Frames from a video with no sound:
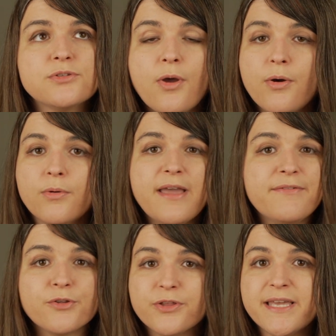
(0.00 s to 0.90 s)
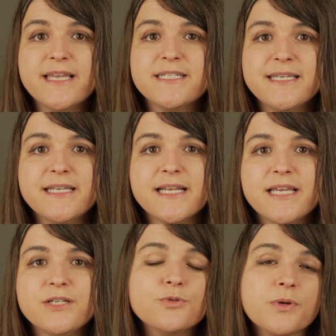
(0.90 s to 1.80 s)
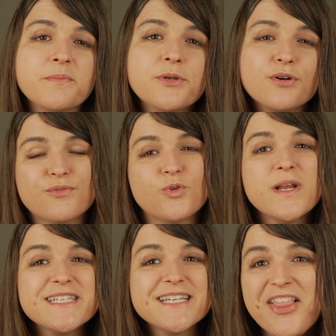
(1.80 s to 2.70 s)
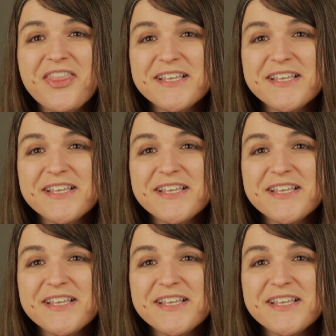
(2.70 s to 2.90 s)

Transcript: So if you're looking into getting into computer forensics,